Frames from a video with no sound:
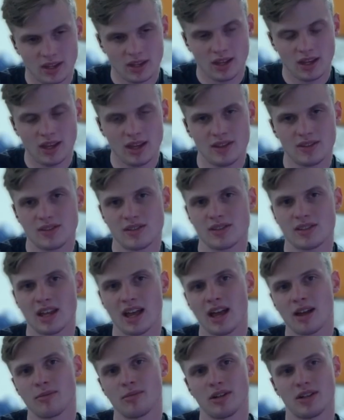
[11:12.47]
It's
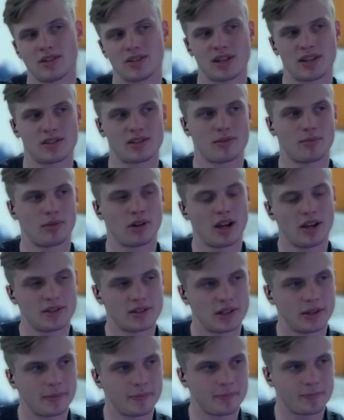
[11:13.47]
sad, but it's not
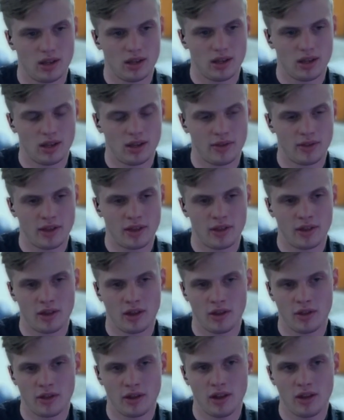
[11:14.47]
surprising. And
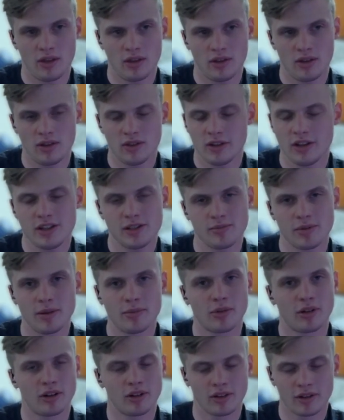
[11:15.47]
these
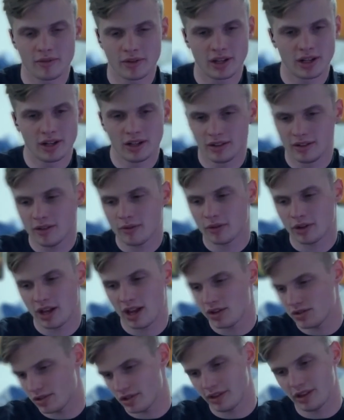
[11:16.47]
people are living in a different
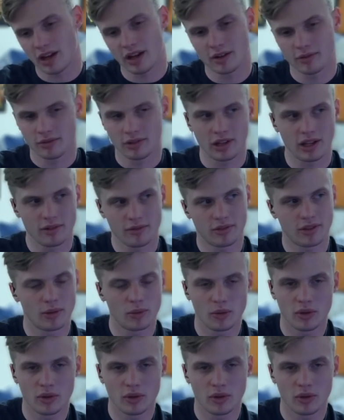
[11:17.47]
echelon of life though,